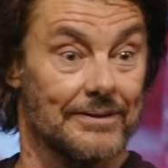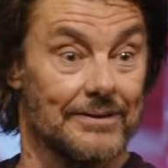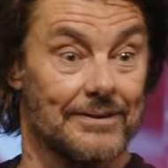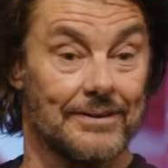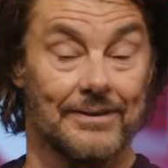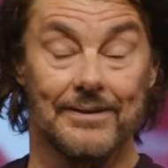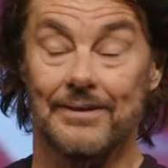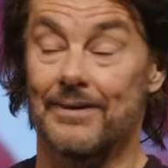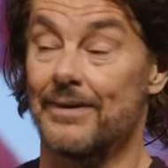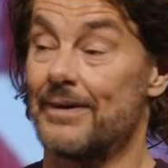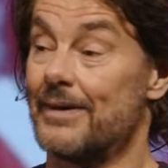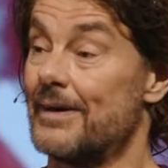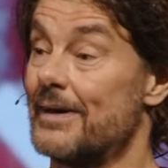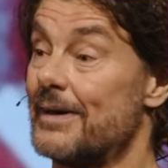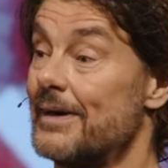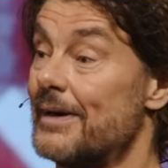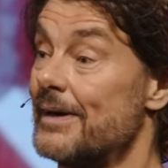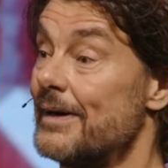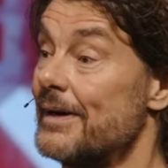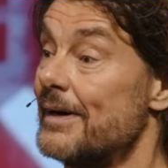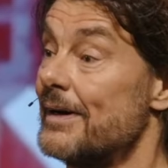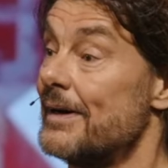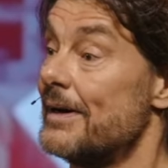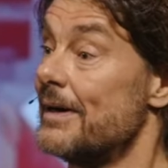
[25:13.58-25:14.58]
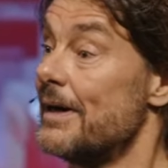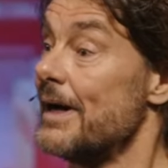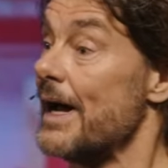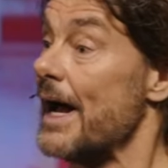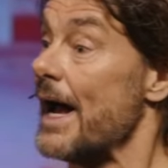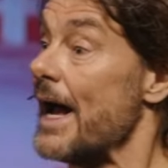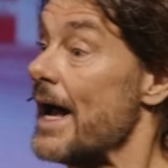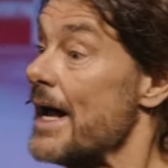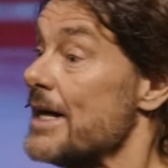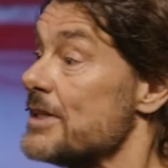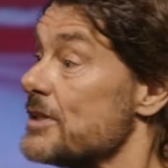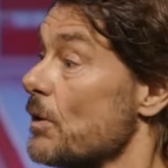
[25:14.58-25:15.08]
Yeah.
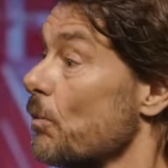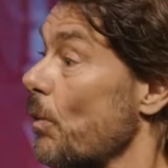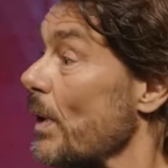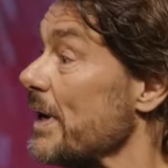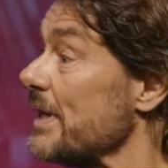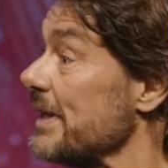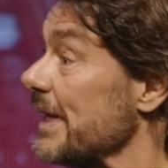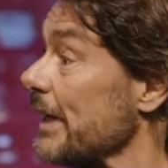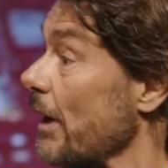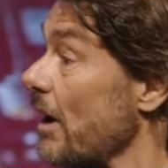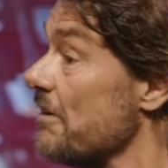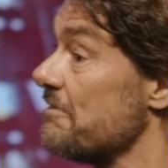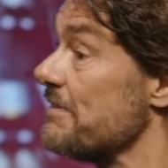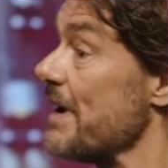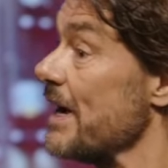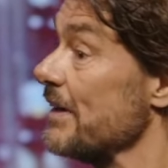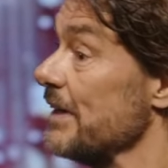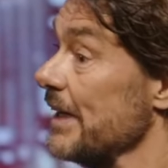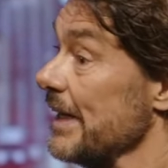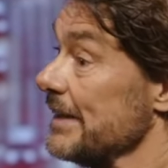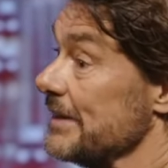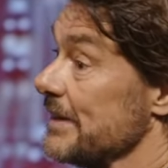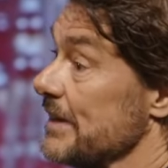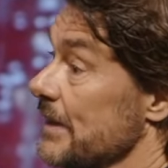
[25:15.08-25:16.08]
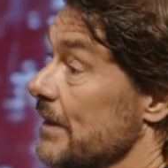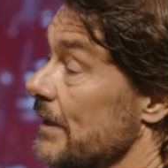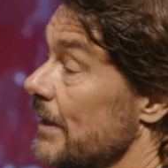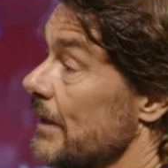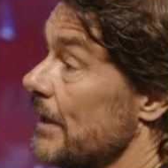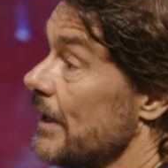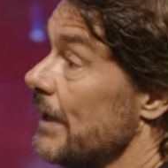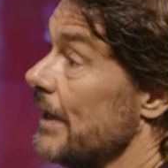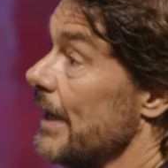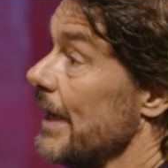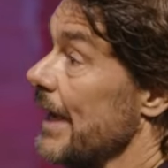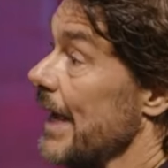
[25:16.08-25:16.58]
And so one thing I've found that's
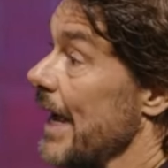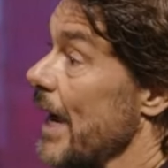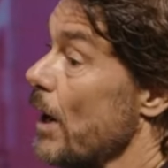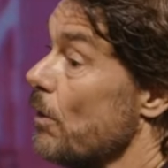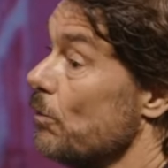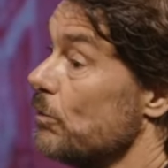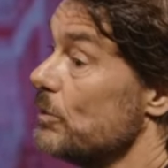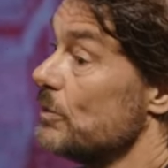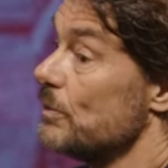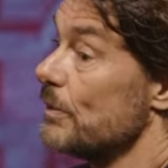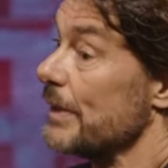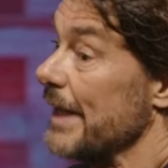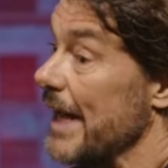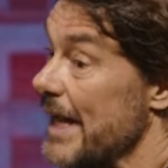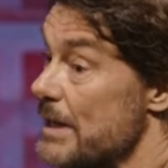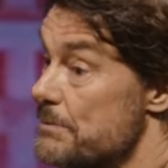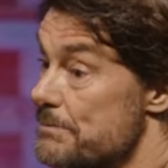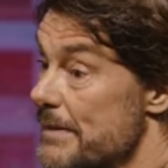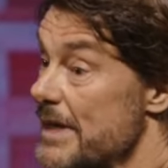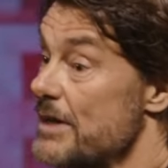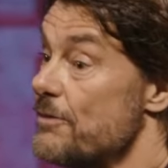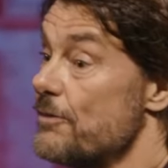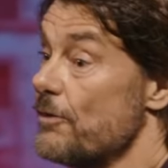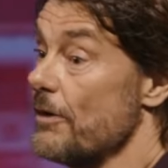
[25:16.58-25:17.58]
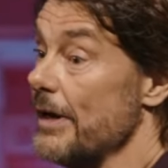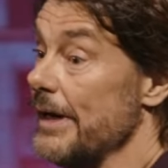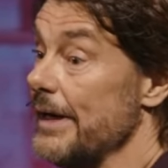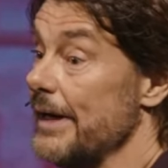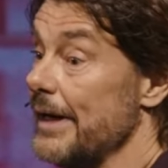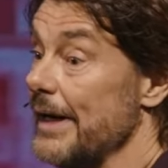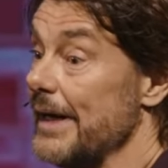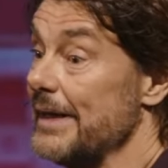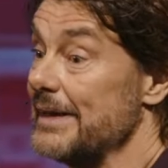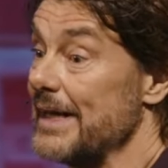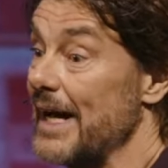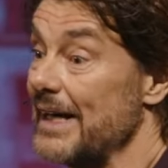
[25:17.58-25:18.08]
helped keep me
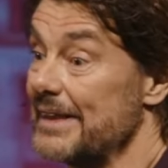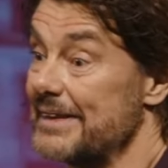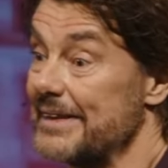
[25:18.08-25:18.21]
free is